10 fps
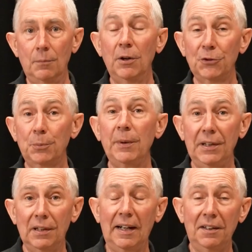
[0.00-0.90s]
Most
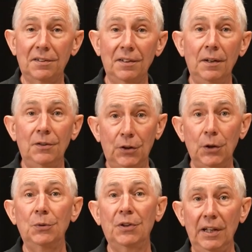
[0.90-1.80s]
speed lights
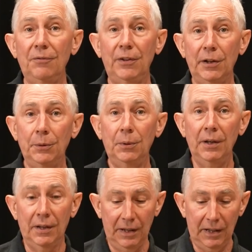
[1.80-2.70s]
don't give you
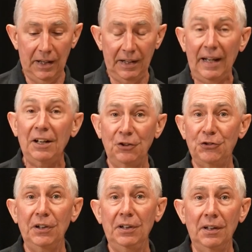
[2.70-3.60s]
an
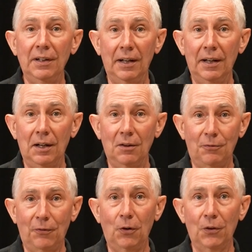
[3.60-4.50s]
energy
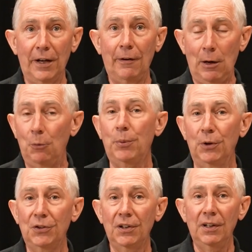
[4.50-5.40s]
for their
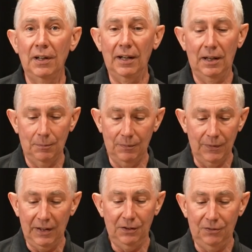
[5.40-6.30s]
output. Um,
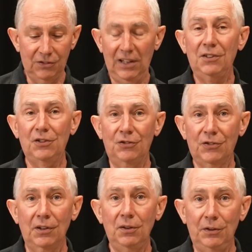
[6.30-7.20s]
they tend to
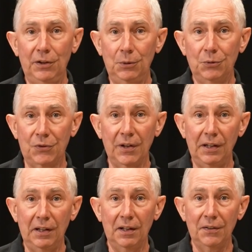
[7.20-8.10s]
still use
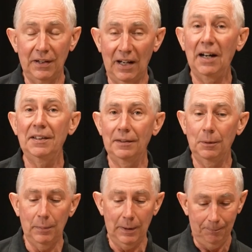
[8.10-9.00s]
the, the guide
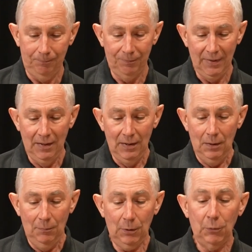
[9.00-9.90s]
number.
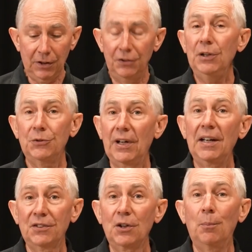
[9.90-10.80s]
But we can use that
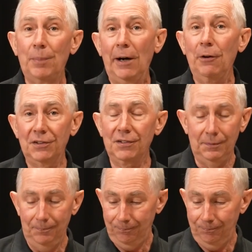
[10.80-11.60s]
as a comparison.